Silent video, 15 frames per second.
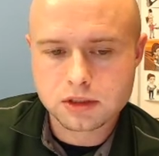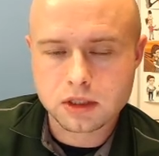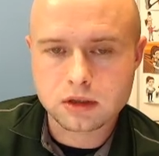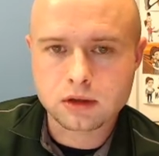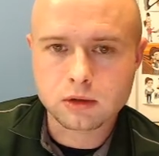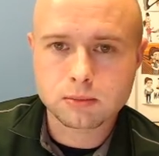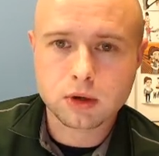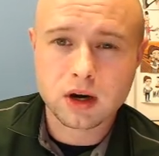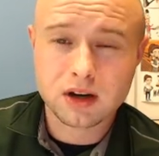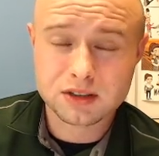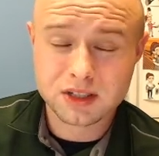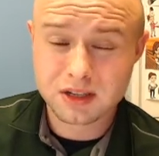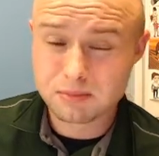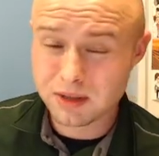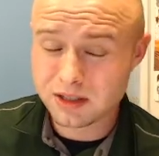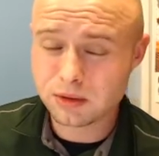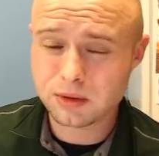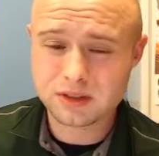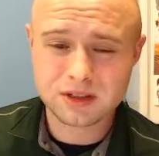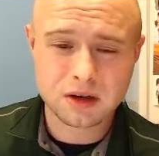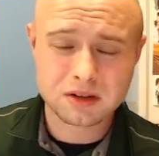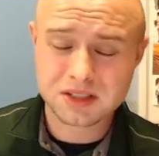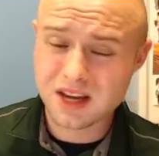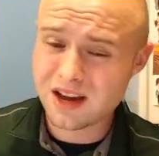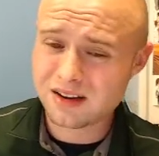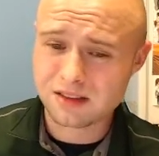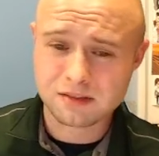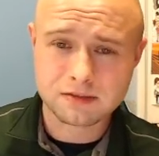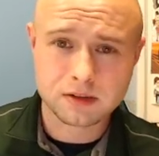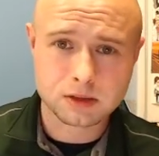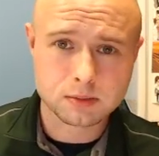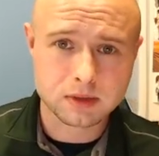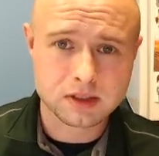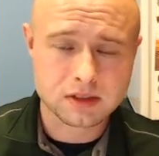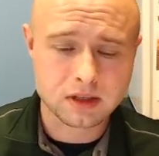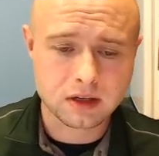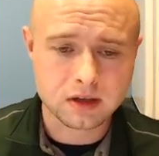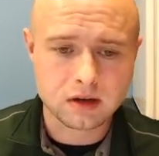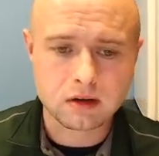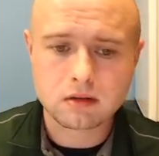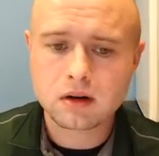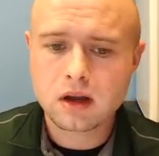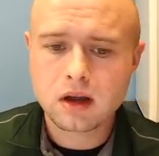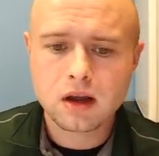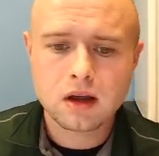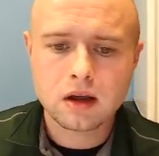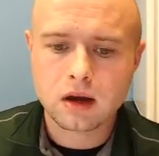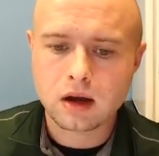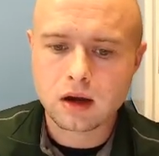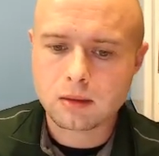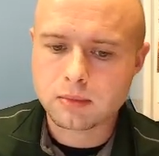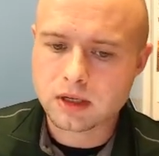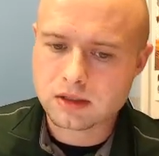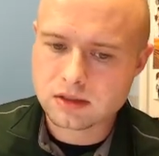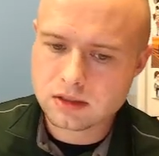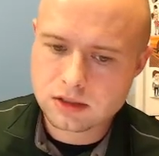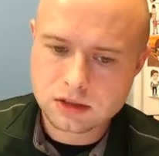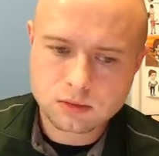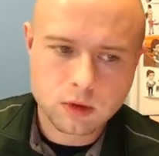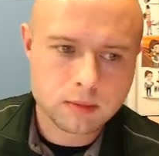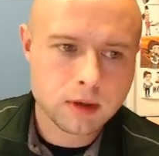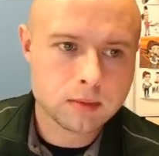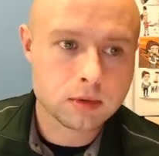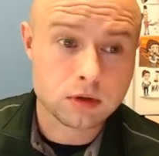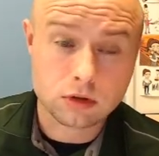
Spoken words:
a new project, Bitcoin Talk's kind of the first place they go, because this is where people are